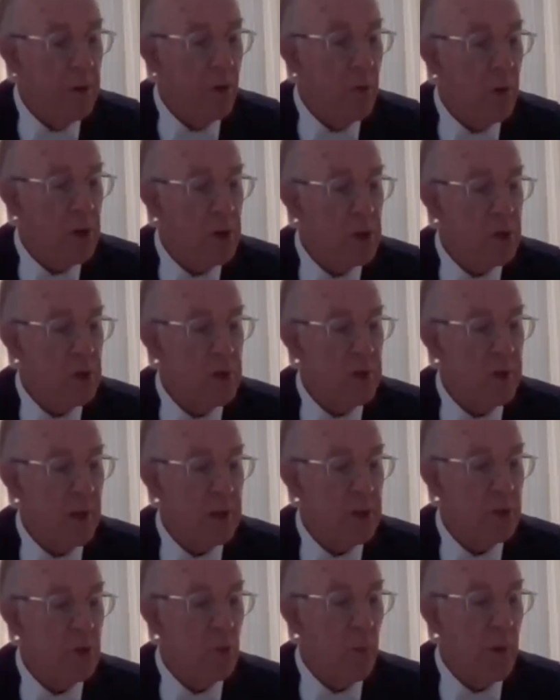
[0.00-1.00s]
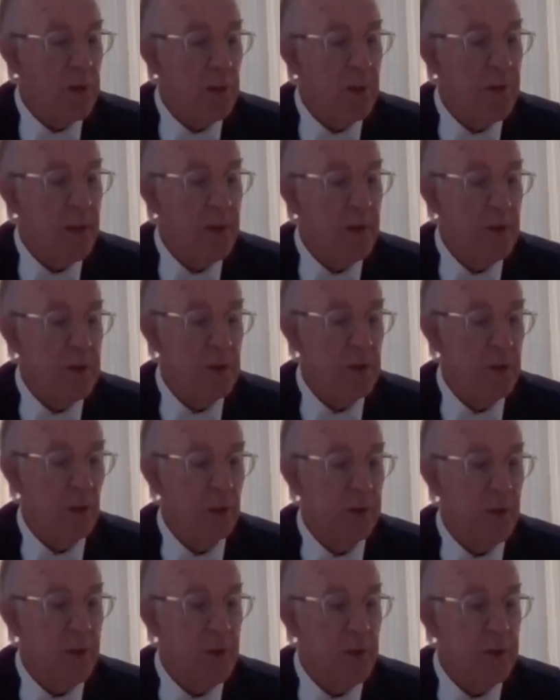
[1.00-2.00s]
the question as to whether there is an
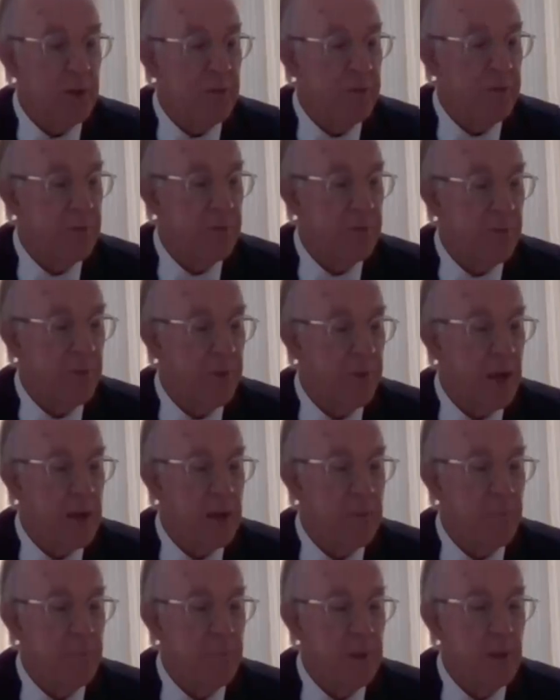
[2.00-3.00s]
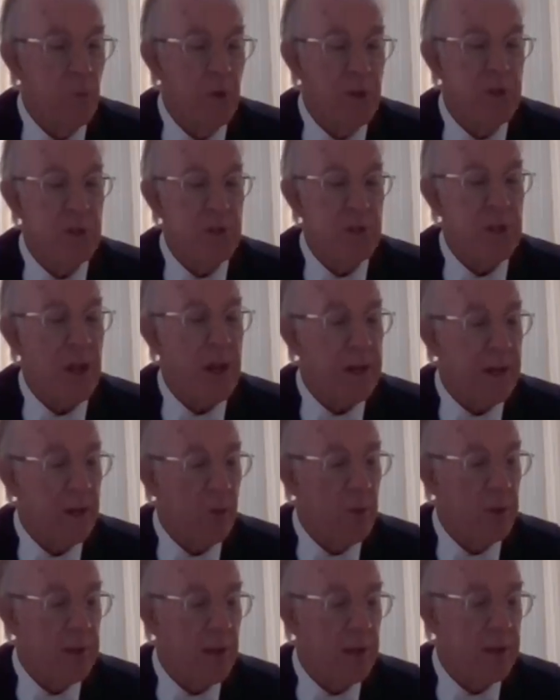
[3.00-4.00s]
alternative remedy which is
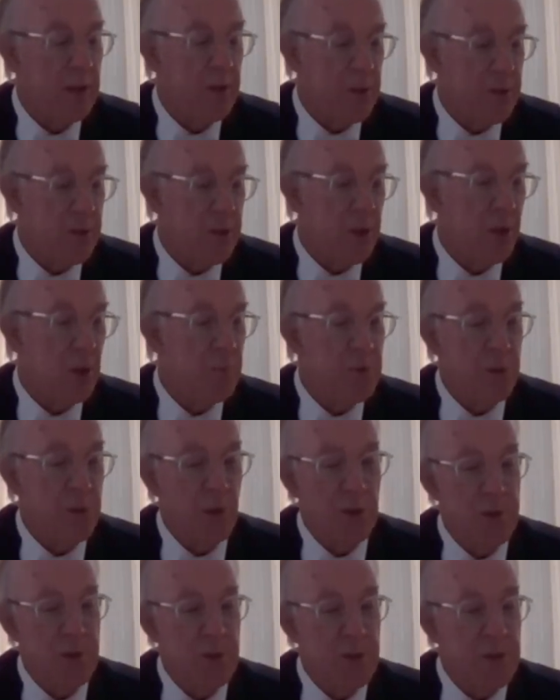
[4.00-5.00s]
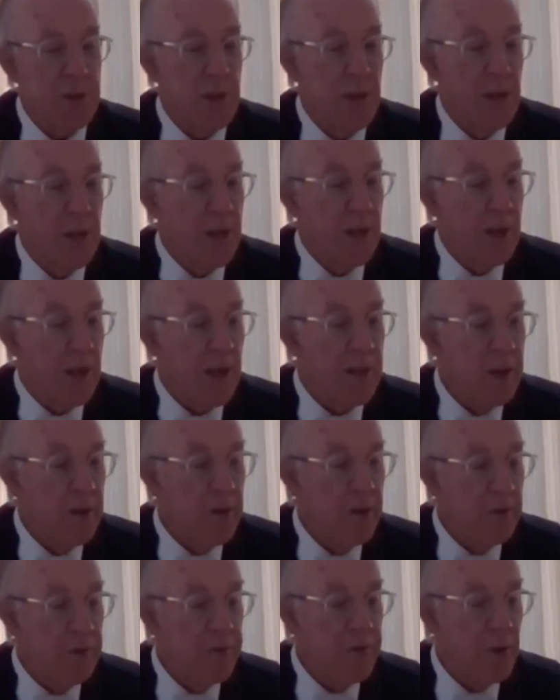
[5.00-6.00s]
adequate under the circumstances, and
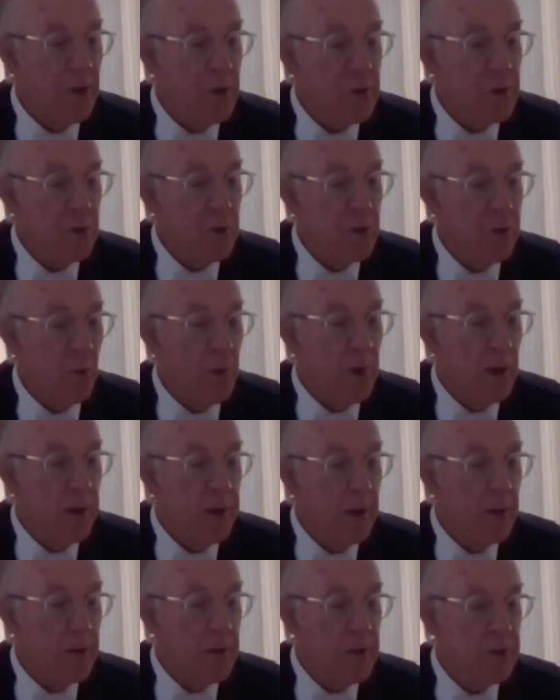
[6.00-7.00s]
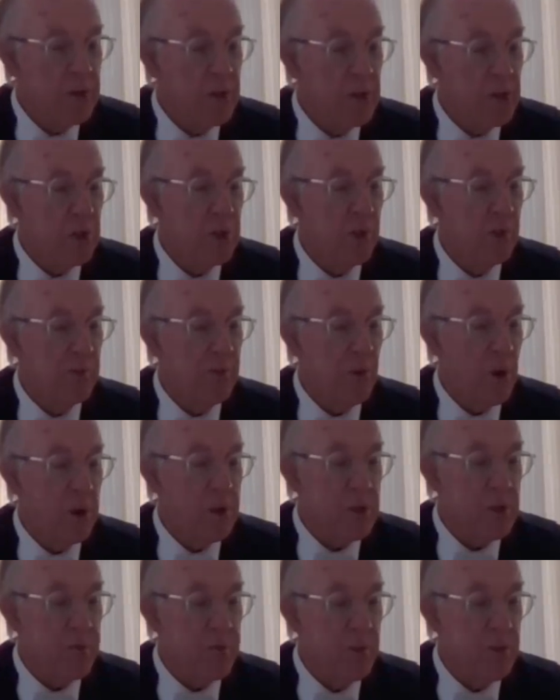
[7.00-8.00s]
then refers to the well-known decision of
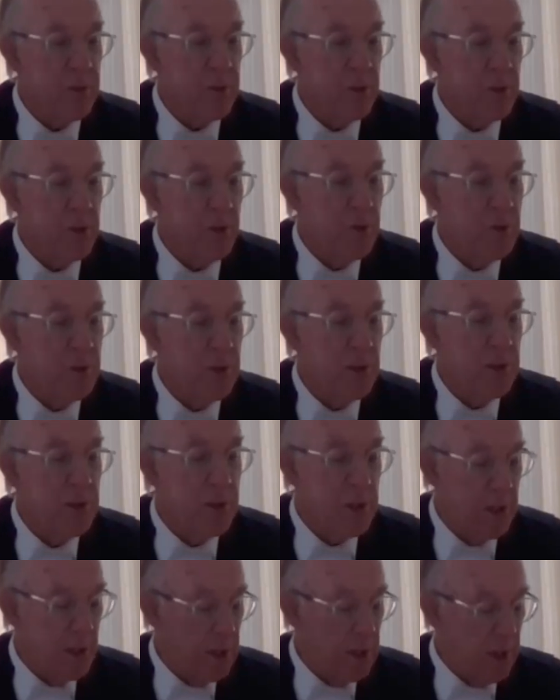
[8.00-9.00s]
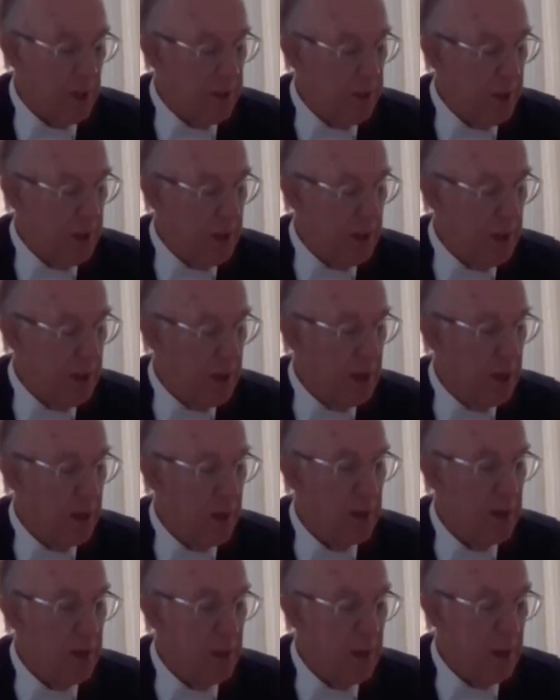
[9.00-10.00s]
Hotz versus UCT in the
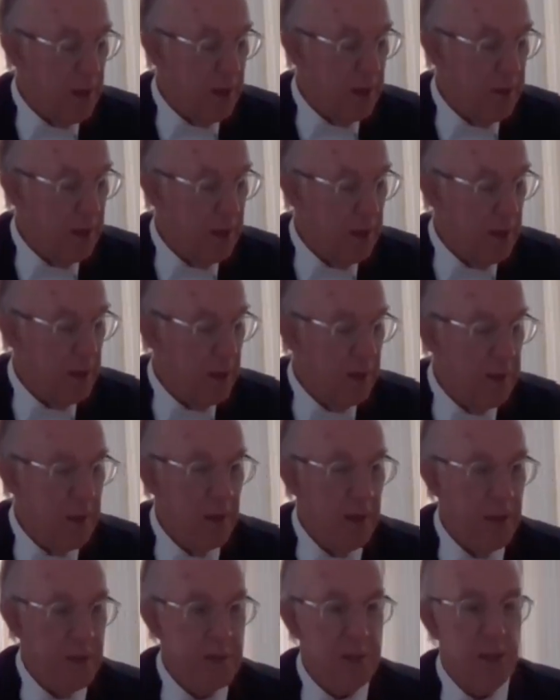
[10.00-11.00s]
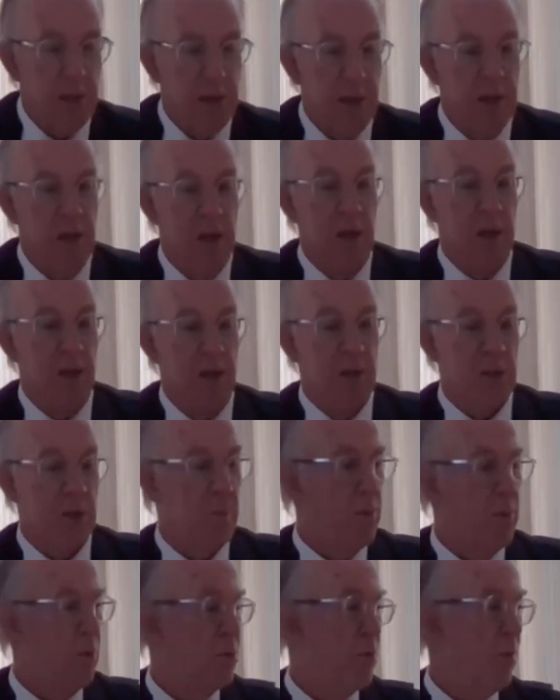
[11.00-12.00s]
SCA. So,
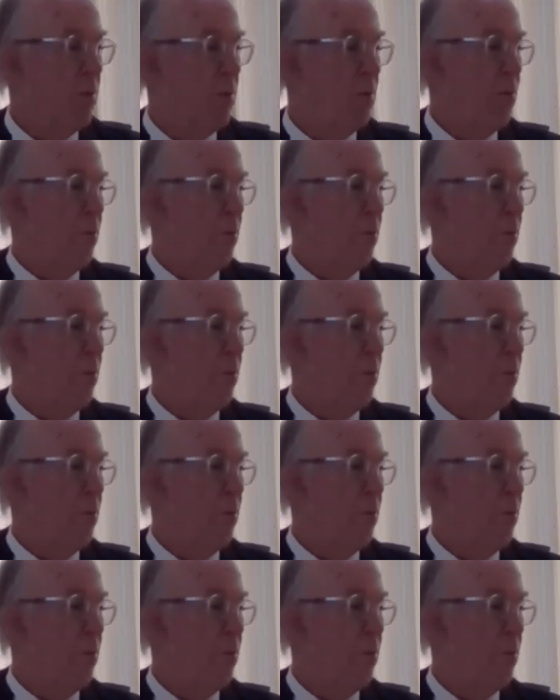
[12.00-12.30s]
my lord,